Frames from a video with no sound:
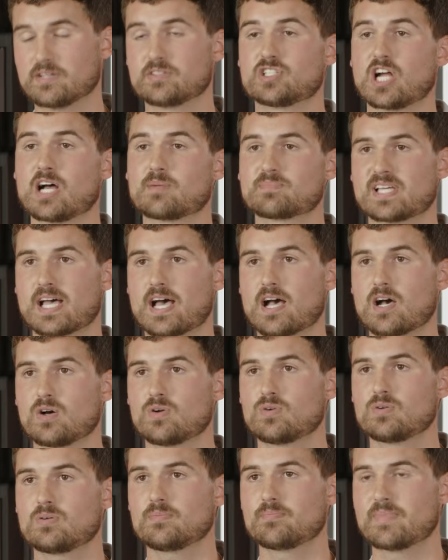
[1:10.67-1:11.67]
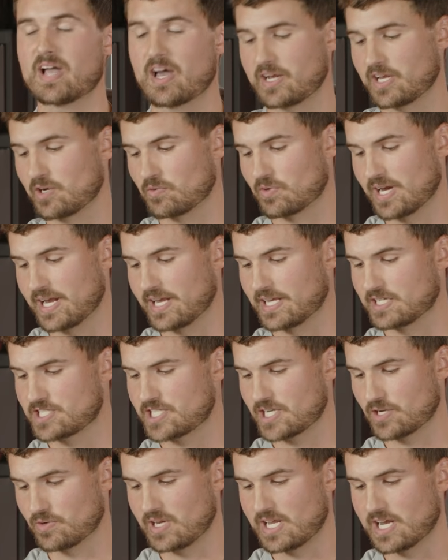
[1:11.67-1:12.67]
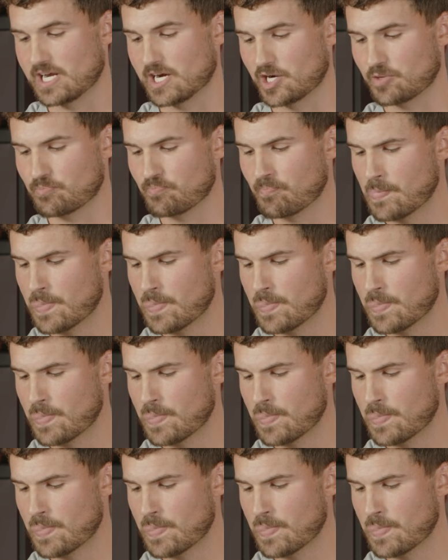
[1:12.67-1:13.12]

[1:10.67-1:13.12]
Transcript: drop tile mounting ring as shown here.